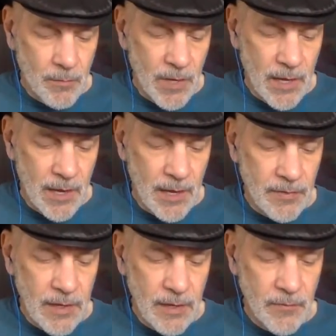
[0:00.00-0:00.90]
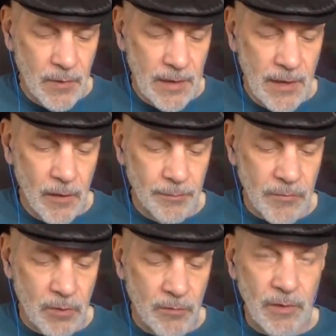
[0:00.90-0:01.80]
But I think it really
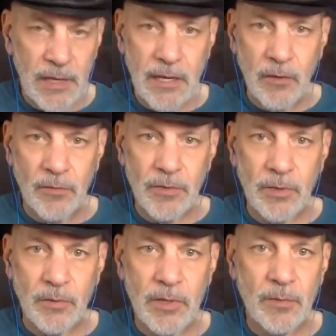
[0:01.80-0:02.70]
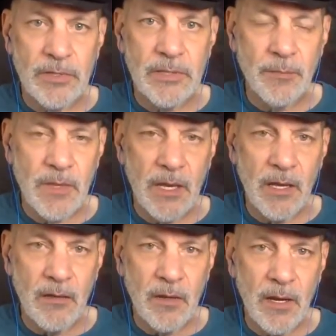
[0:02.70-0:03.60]
helped you. It really healed you. There was
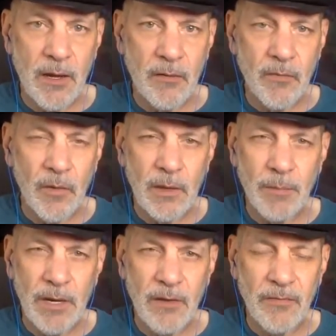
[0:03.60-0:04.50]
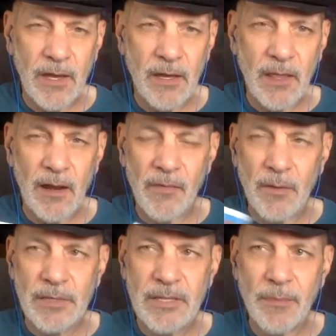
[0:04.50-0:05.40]
something really benefic there.
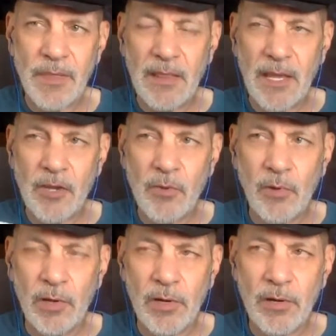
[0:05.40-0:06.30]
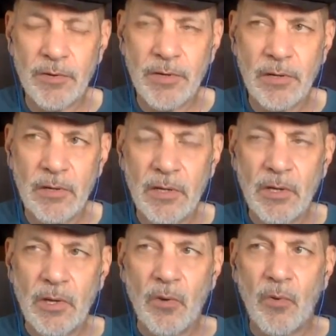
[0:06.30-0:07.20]
There was something that you learned
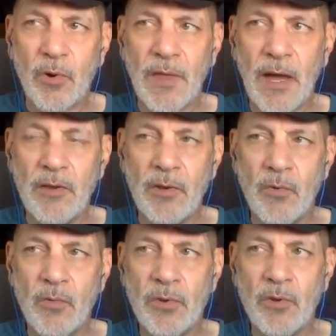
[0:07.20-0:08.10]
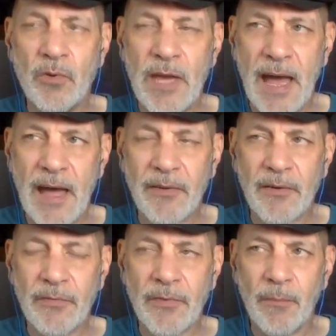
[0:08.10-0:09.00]
or that you
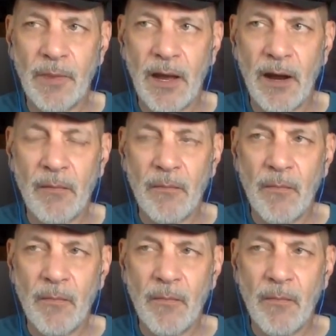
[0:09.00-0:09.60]
gathered from there